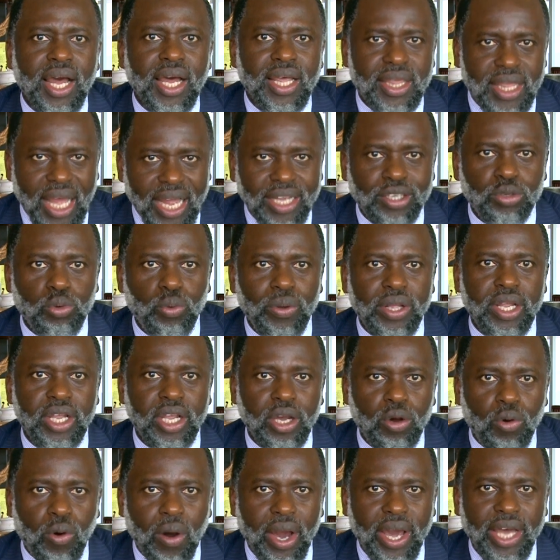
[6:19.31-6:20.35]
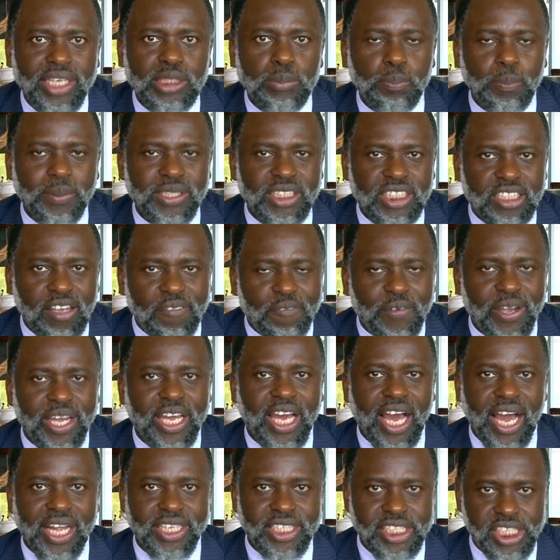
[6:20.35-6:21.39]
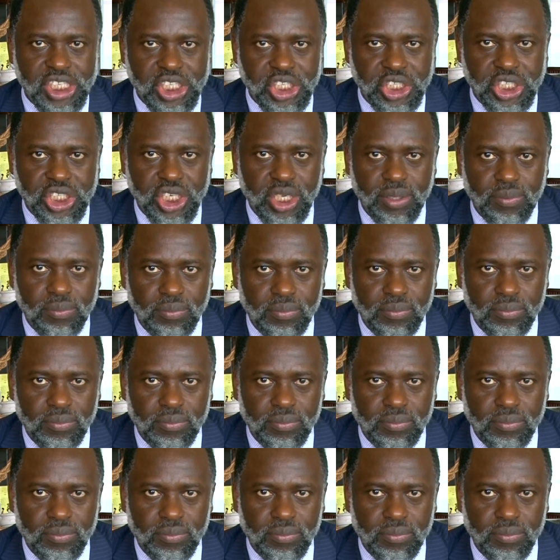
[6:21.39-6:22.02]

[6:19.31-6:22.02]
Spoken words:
that will require specific attention.